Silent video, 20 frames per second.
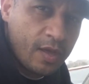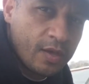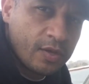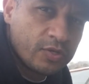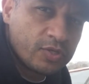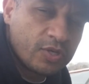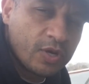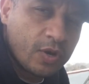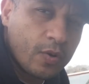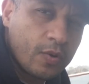
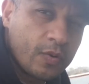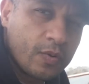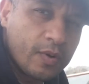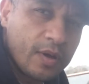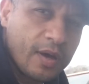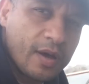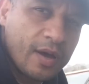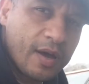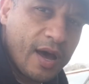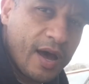So
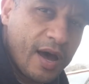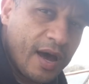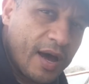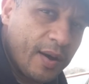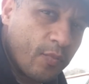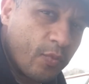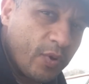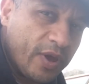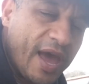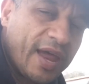I
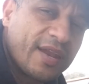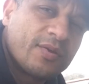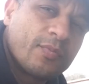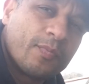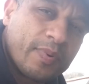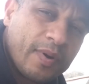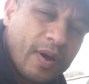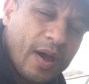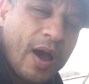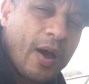
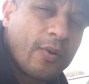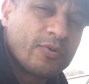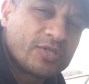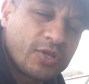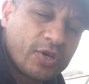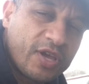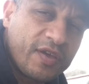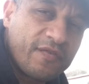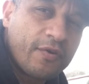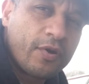was
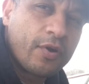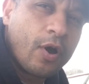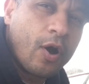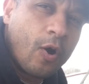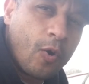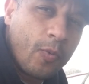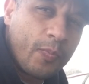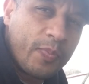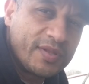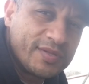looking for an
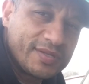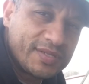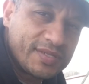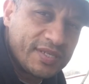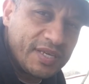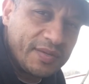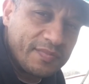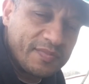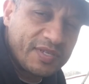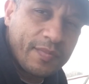open
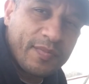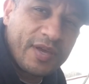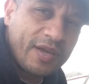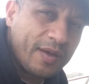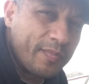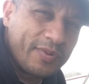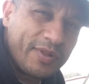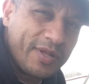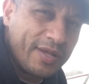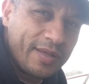seam, something
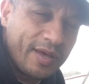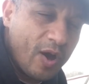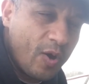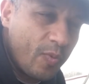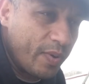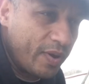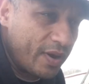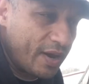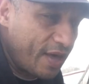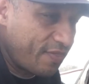completely
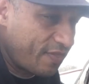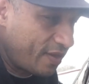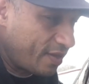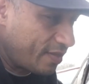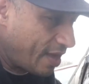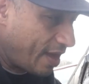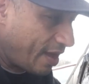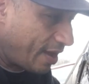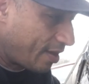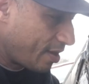open, nothing
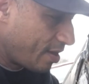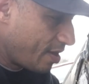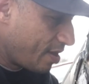like